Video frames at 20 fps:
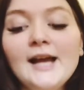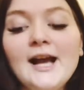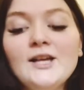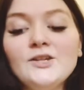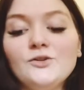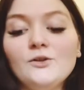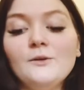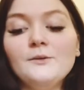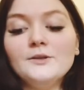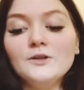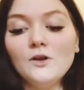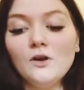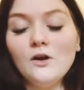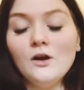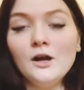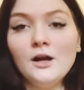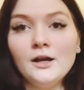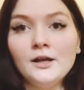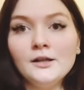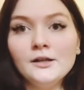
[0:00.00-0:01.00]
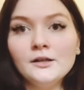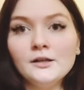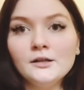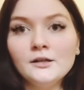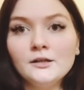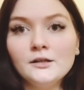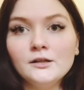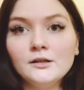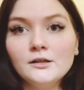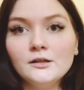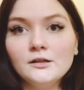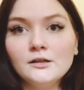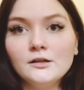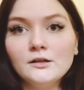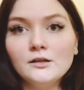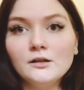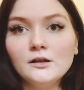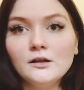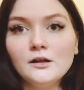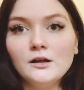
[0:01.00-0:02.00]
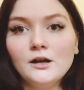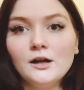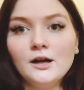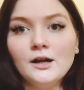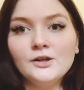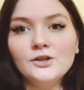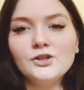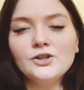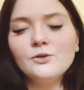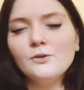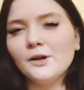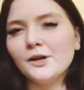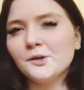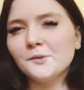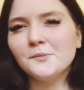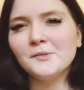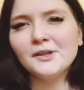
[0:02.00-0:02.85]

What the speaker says: so I was on 200